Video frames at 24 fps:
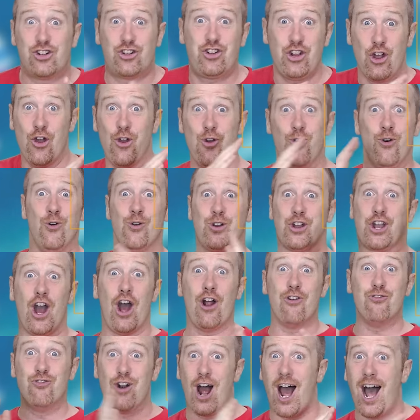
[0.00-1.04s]
Do
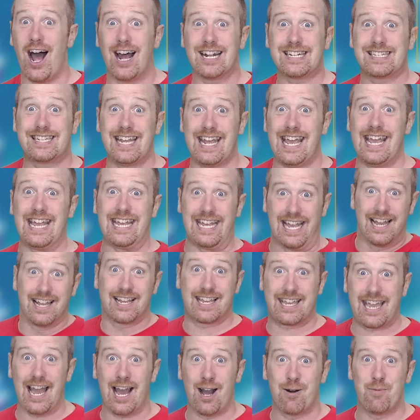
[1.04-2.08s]
karate.
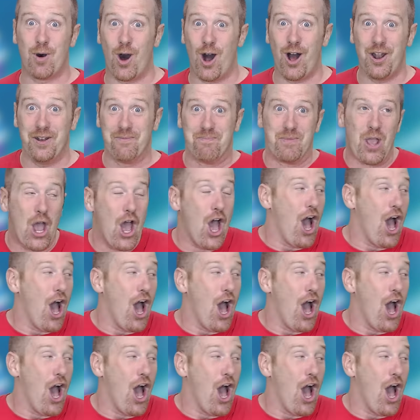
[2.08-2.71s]
Come on.